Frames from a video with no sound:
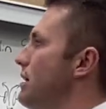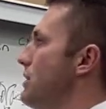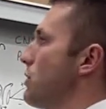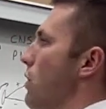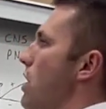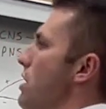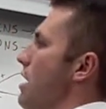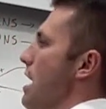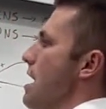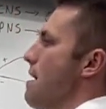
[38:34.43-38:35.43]
So
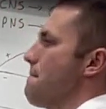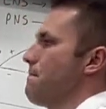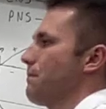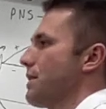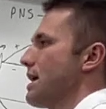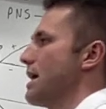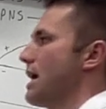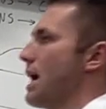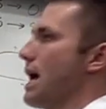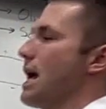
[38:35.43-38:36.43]
Rm
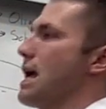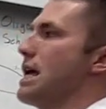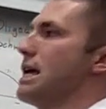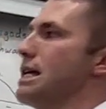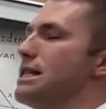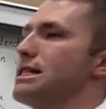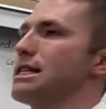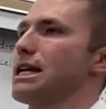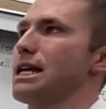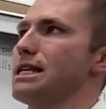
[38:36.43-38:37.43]

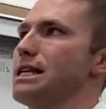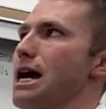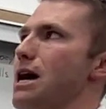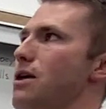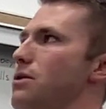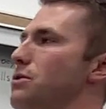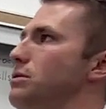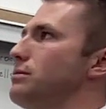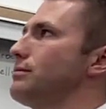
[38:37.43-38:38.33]
is how